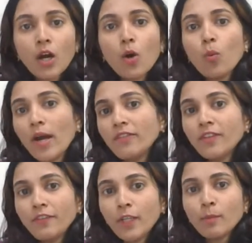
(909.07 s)
or
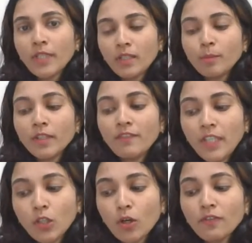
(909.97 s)
150-minute per
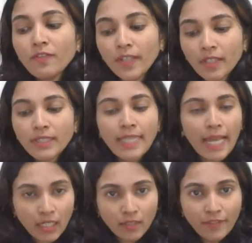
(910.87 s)
week of vigorous
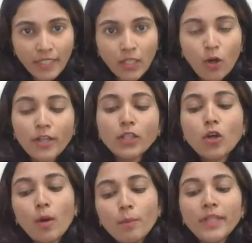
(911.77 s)
activity, or a
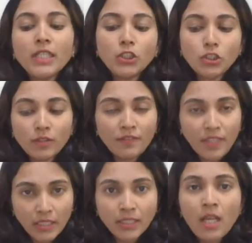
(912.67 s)
combination of
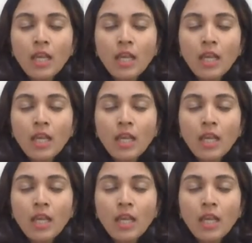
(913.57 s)
these,